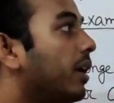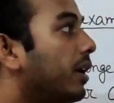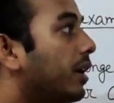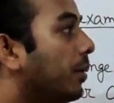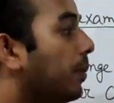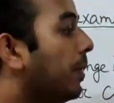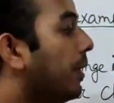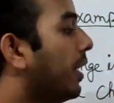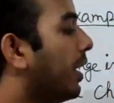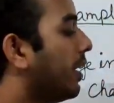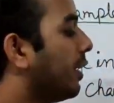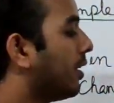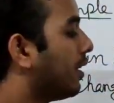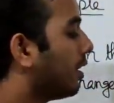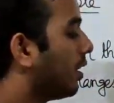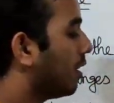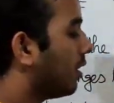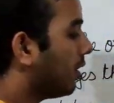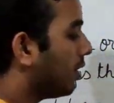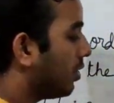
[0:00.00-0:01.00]
dividend.
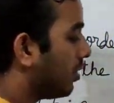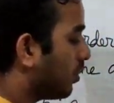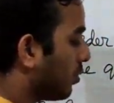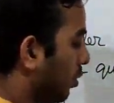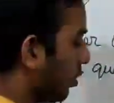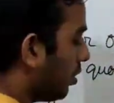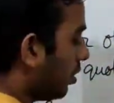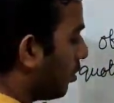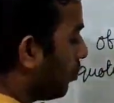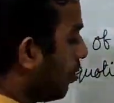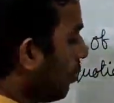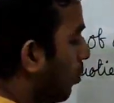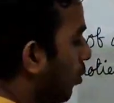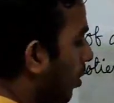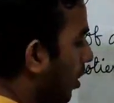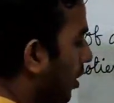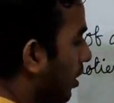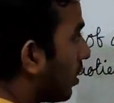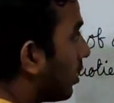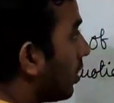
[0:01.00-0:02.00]
So it will be
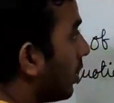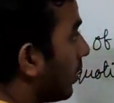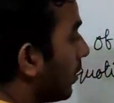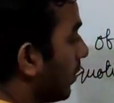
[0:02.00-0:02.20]
what?